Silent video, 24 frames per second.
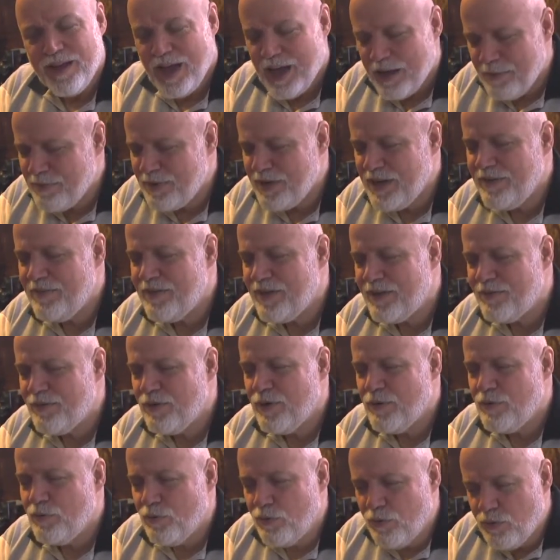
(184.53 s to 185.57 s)
I believe that if
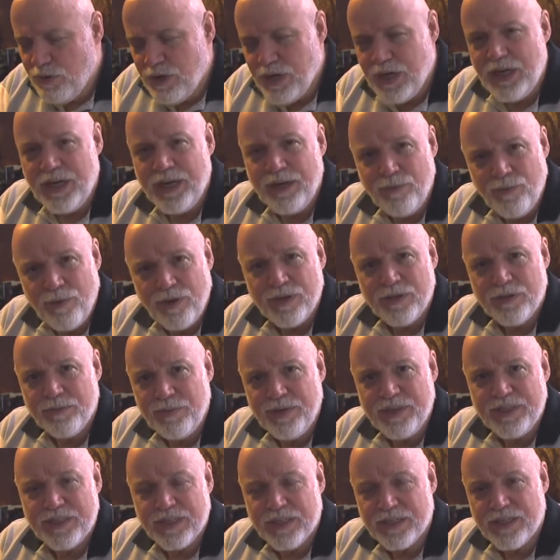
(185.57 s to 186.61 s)
we really want to
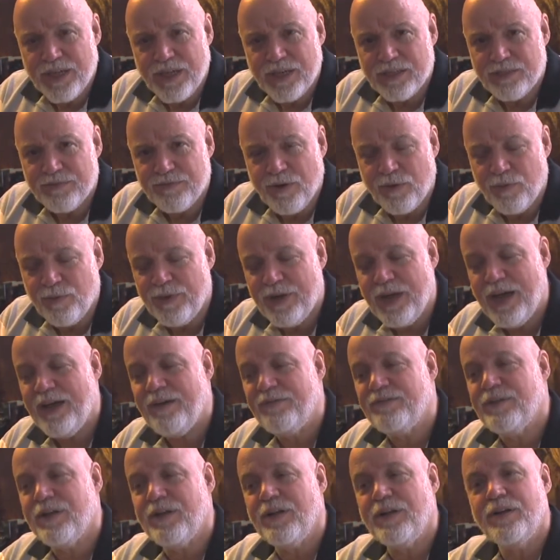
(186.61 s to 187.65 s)
be successful, we
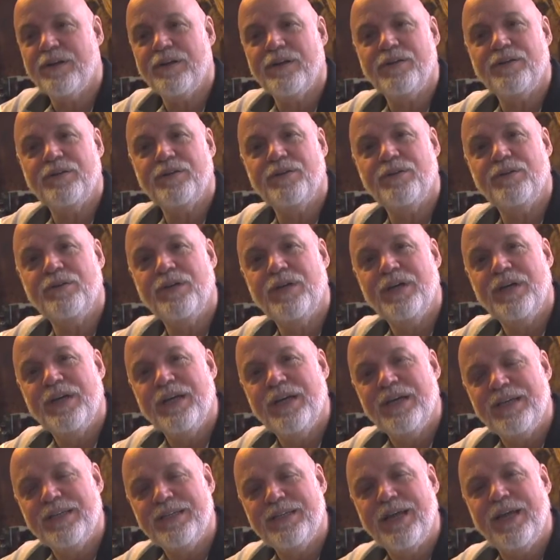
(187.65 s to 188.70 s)
have to learn to
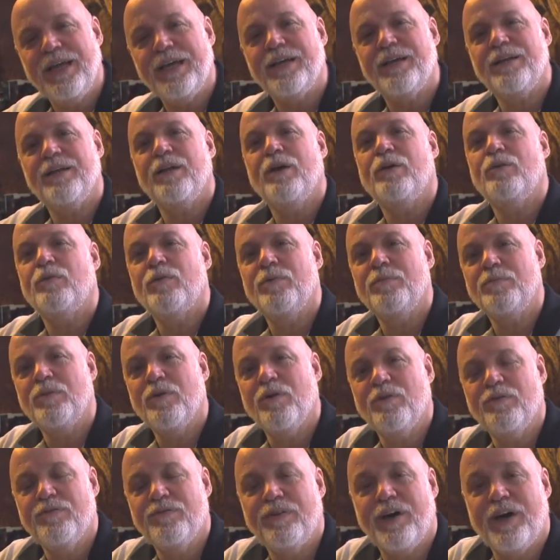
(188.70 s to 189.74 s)
take a lower
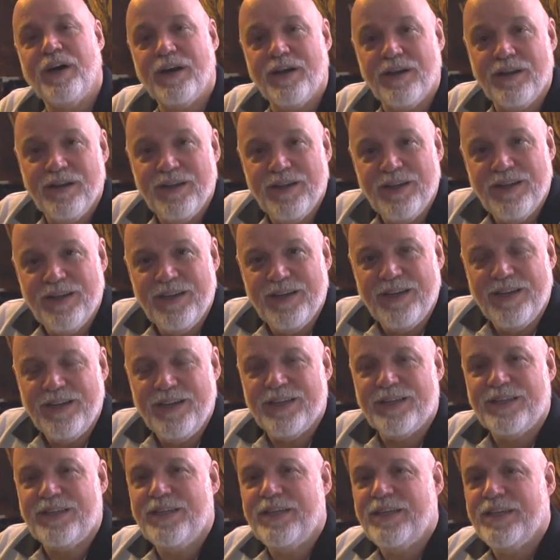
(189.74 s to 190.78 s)
profile.
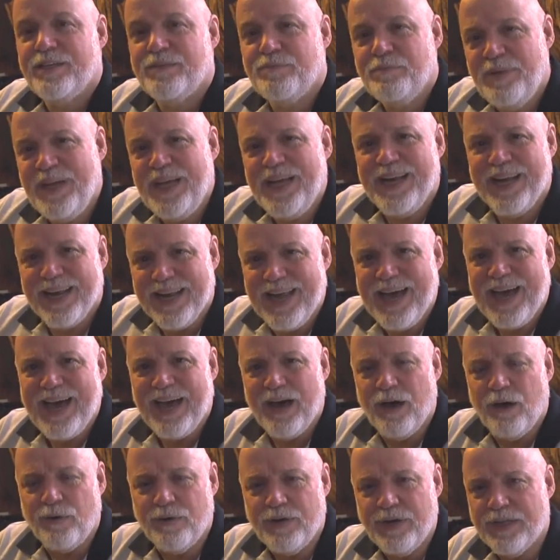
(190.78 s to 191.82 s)
You see, it's being
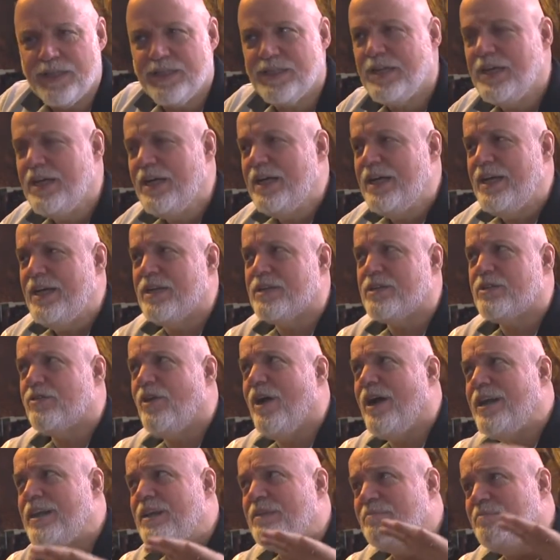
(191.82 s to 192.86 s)
loud. It's, it's
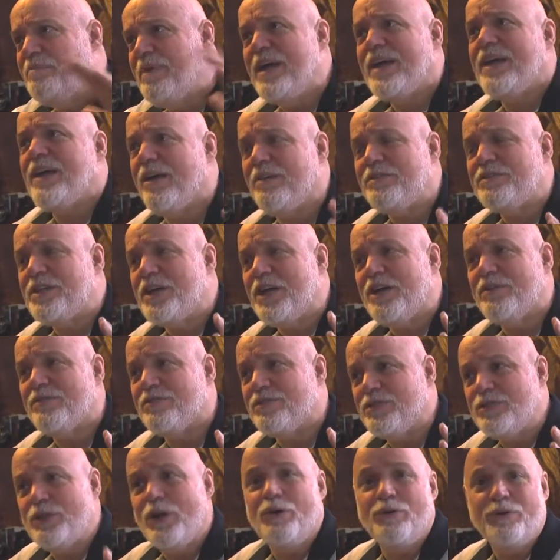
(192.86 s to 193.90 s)
trying to make
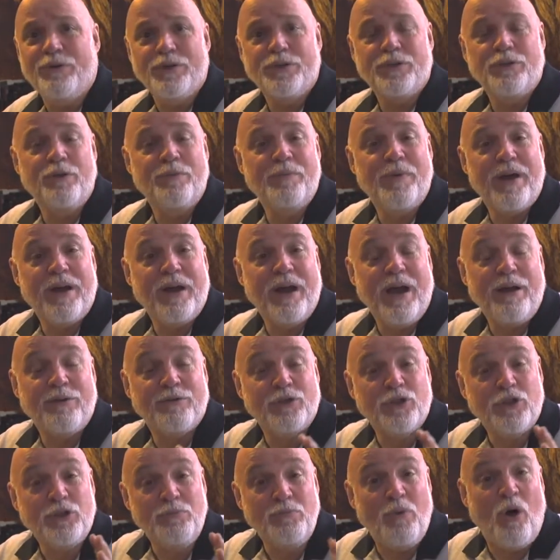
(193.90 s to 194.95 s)
ourselves noticed no matter how
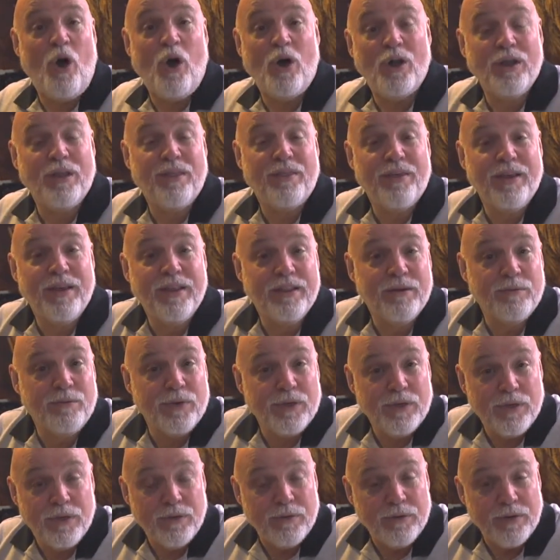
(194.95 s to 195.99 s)
small a thing that
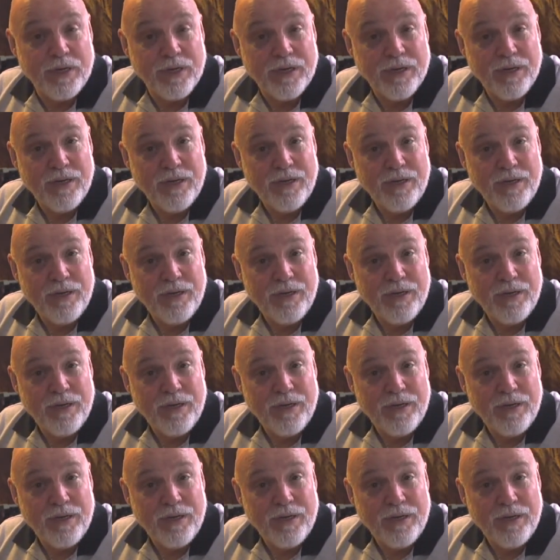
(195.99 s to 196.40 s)
we're doing.